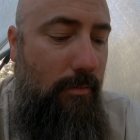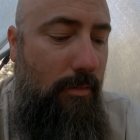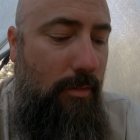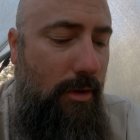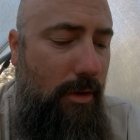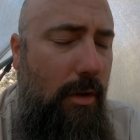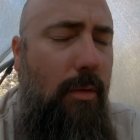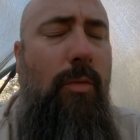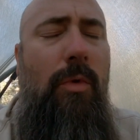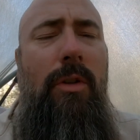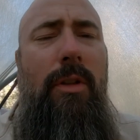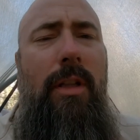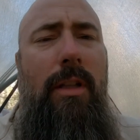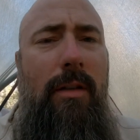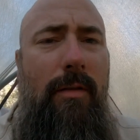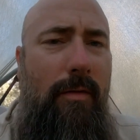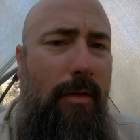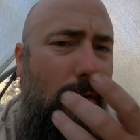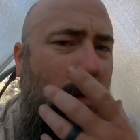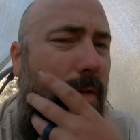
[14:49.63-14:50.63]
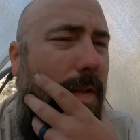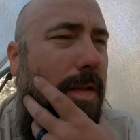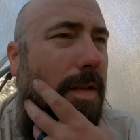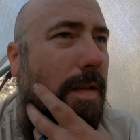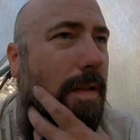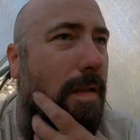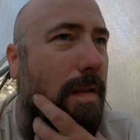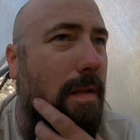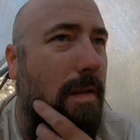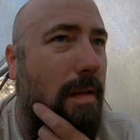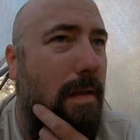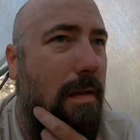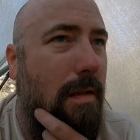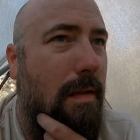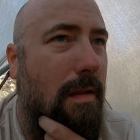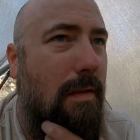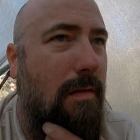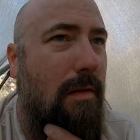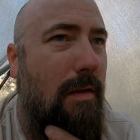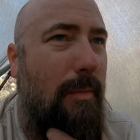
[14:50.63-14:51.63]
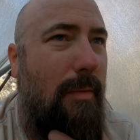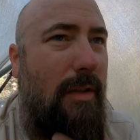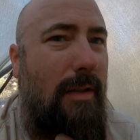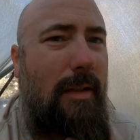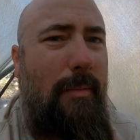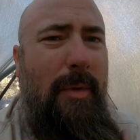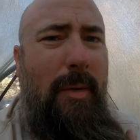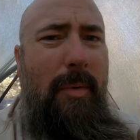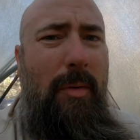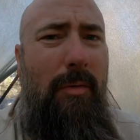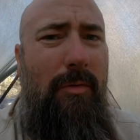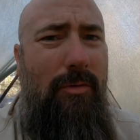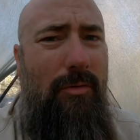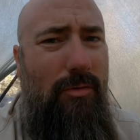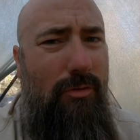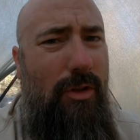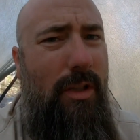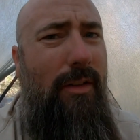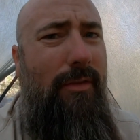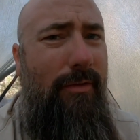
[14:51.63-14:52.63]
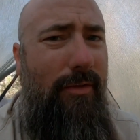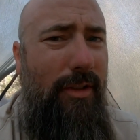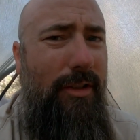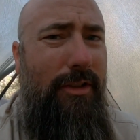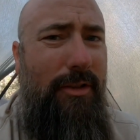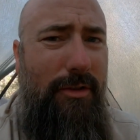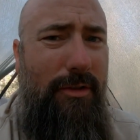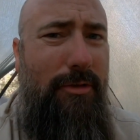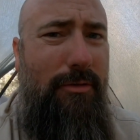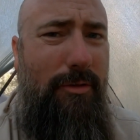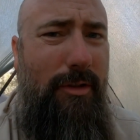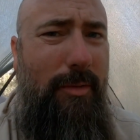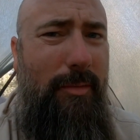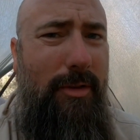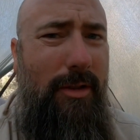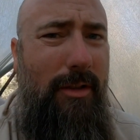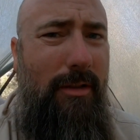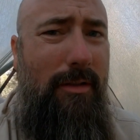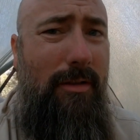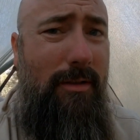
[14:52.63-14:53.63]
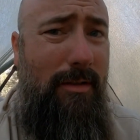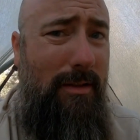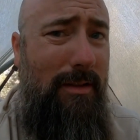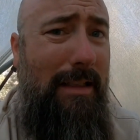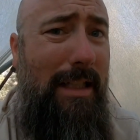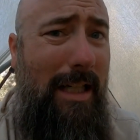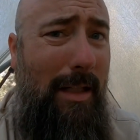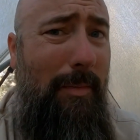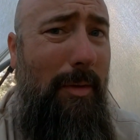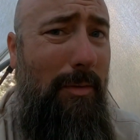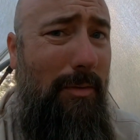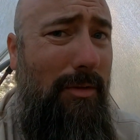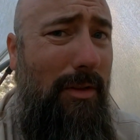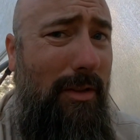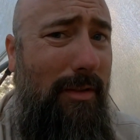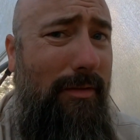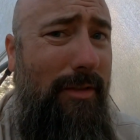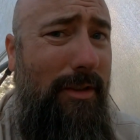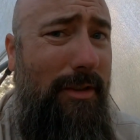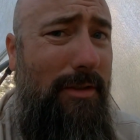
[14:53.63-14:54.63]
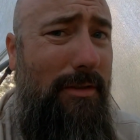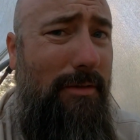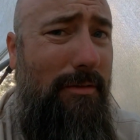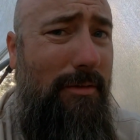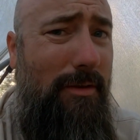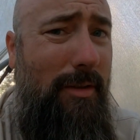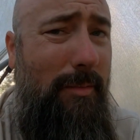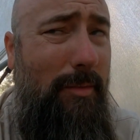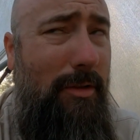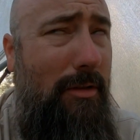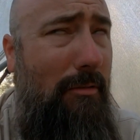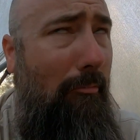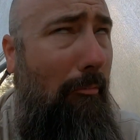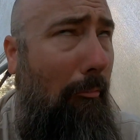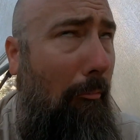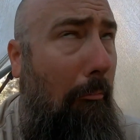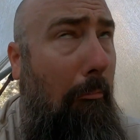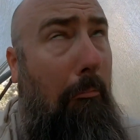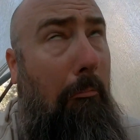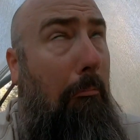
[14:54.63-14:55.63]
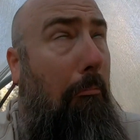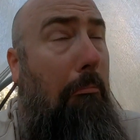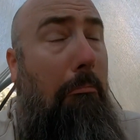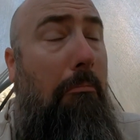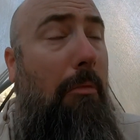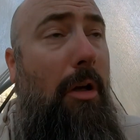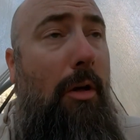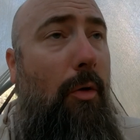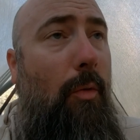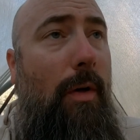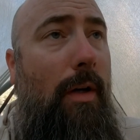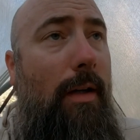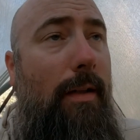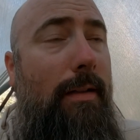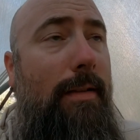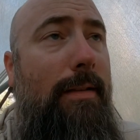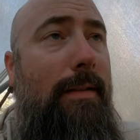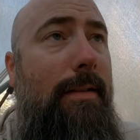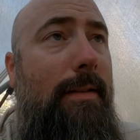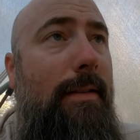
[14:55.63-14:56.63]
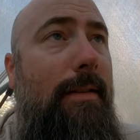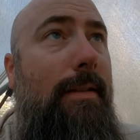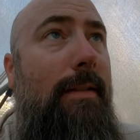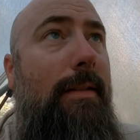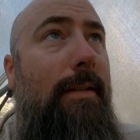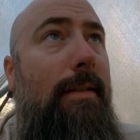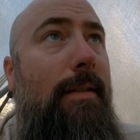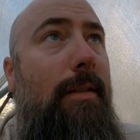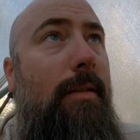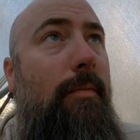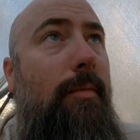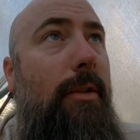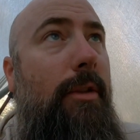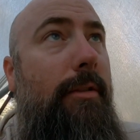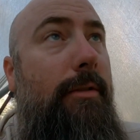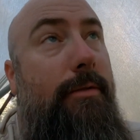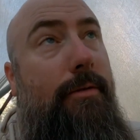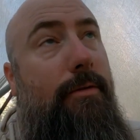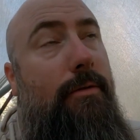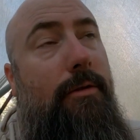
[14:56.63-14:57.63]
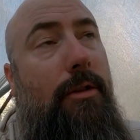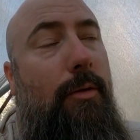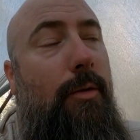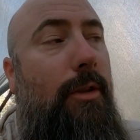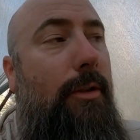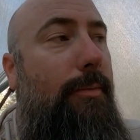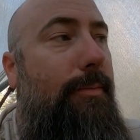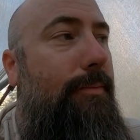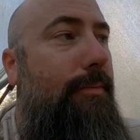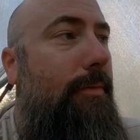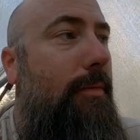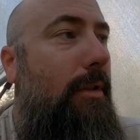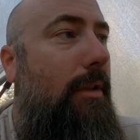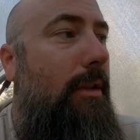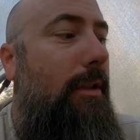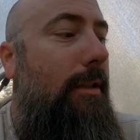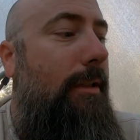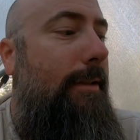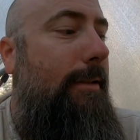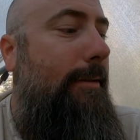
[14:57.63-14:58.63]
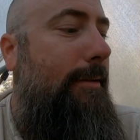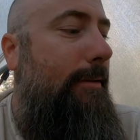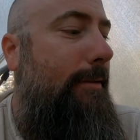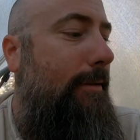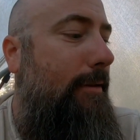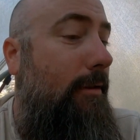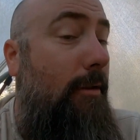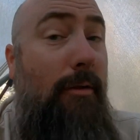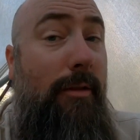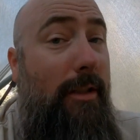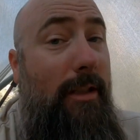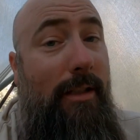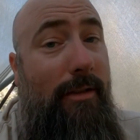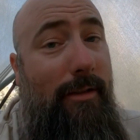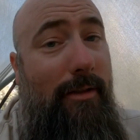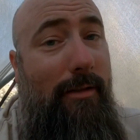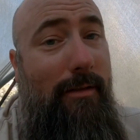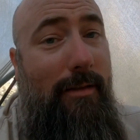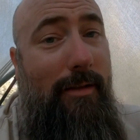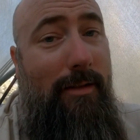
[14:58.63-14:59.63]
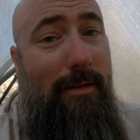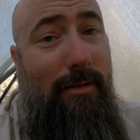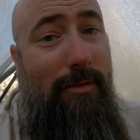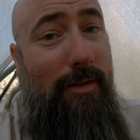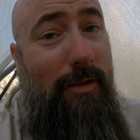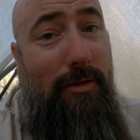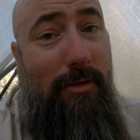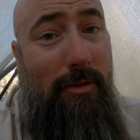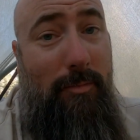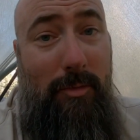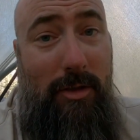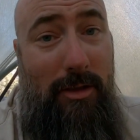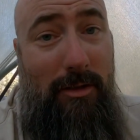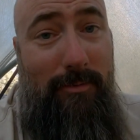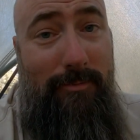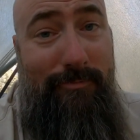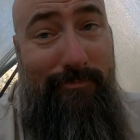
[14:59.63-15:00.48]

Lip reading: and one thing I've noticed, it's kind of struck me, is how many people try to fish in the streams here. There's a lot of people trying to fish in the streams. I don't know why, but oh well. They don't catch anything, and the fish are small.